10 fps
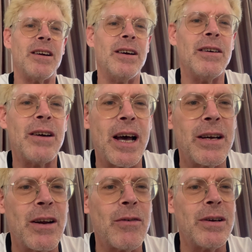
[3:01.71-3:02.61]
here
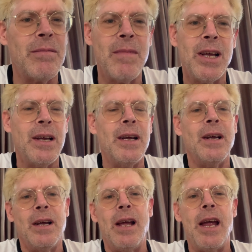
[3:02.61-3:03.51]
not knowing
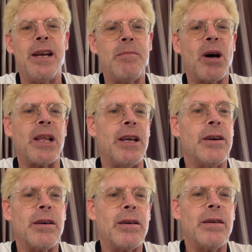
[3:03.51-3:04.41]
anybody
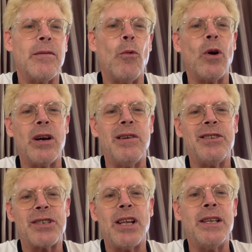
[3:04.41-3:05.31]
here
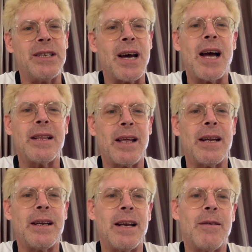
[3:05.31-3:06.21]
in
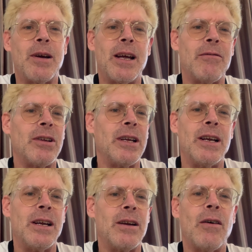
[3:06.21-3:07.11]
Thailand anyway. I really
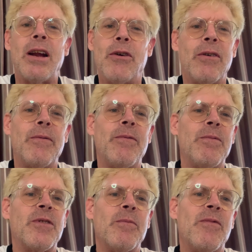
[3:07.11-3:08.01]
didn't know. I know of
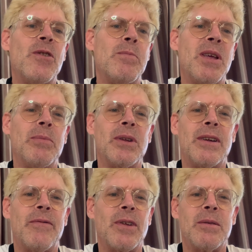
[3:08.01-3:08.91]
some few people in
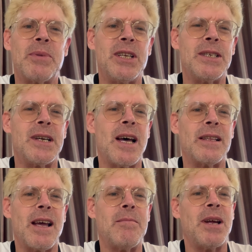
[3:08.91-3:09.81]
the Philippines, not
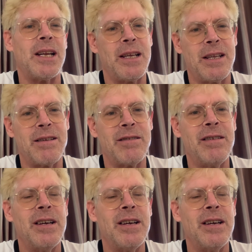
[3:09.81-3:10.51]
that many either.